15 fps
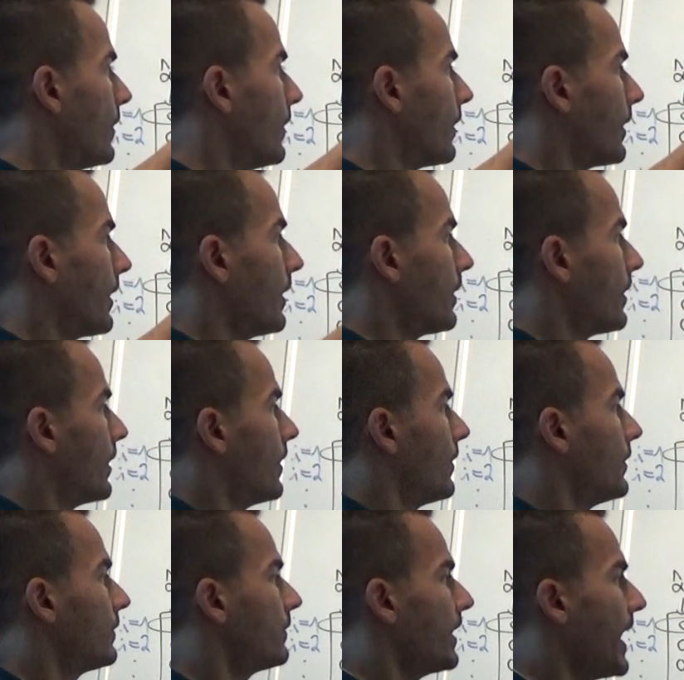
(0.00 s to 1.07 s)
Yeah?
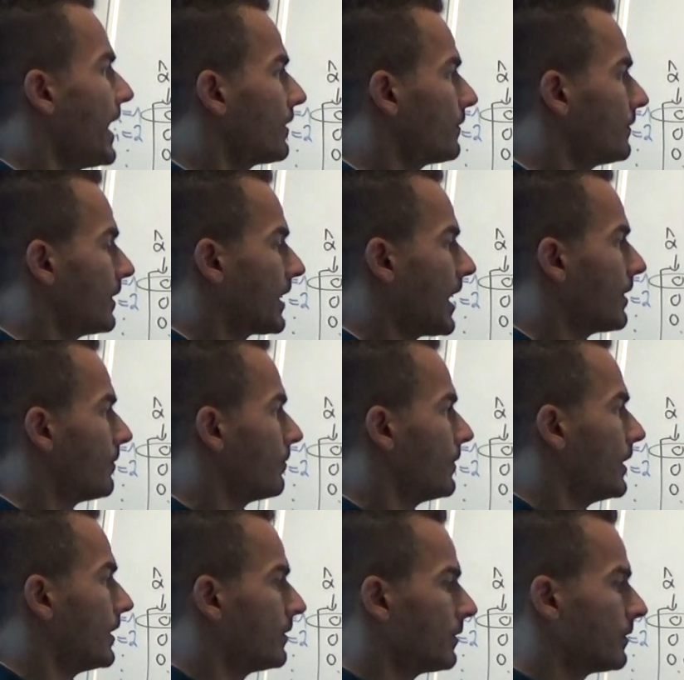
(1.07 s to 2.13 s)
This X here
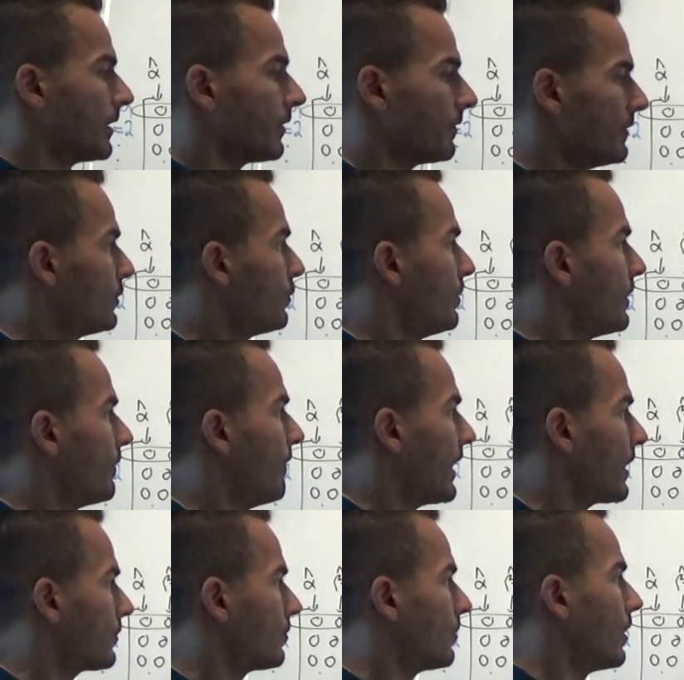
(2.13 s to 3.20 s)
it doesn't need to be a
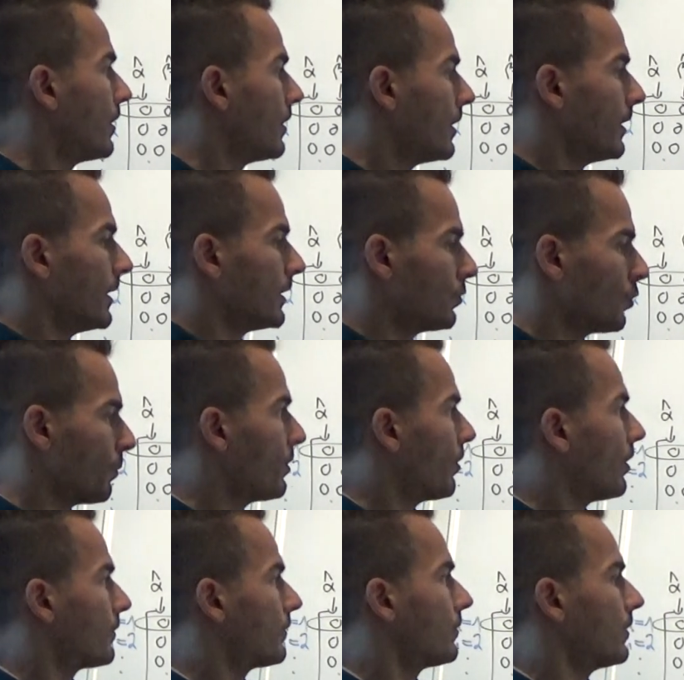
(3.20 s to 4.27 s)
vector, it could be
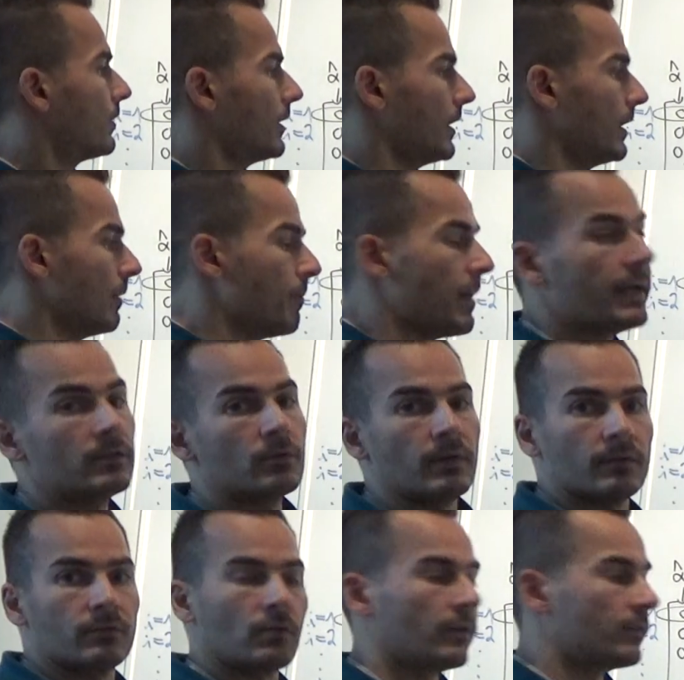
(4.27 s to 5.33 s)
also a
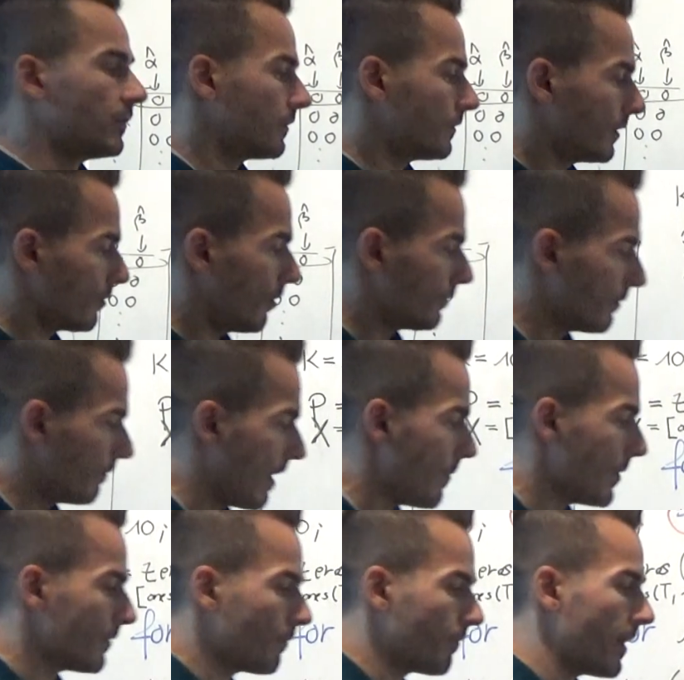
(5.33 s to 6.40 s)
matrix consisting of the
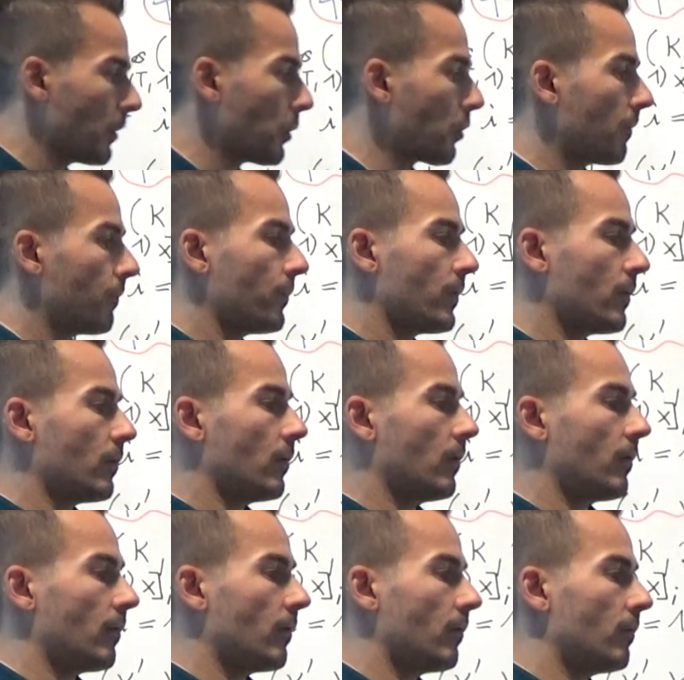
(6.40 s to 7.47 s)
Farman-French
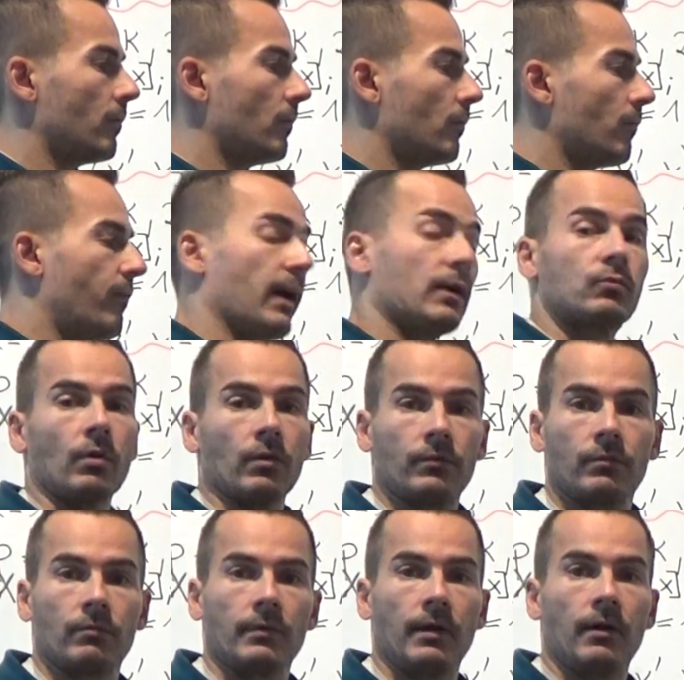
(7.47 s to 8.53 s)

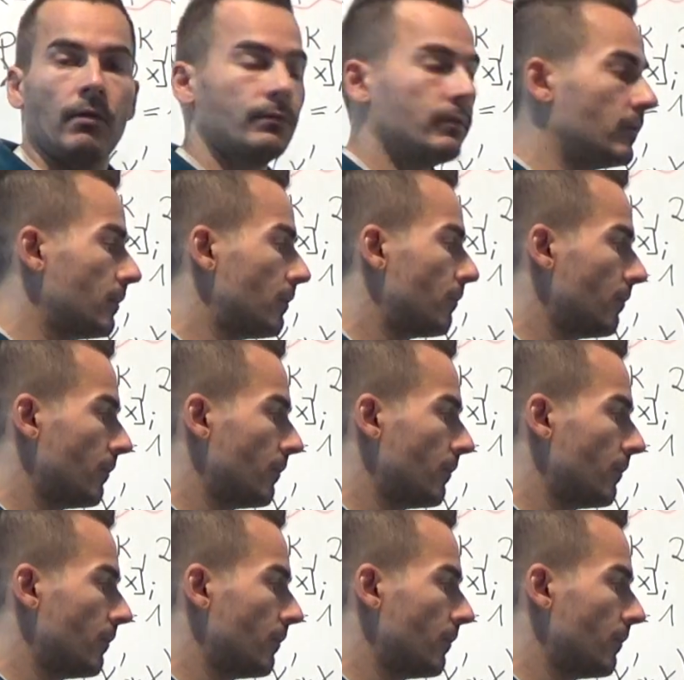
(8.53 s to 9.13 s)
factors, yeah? of the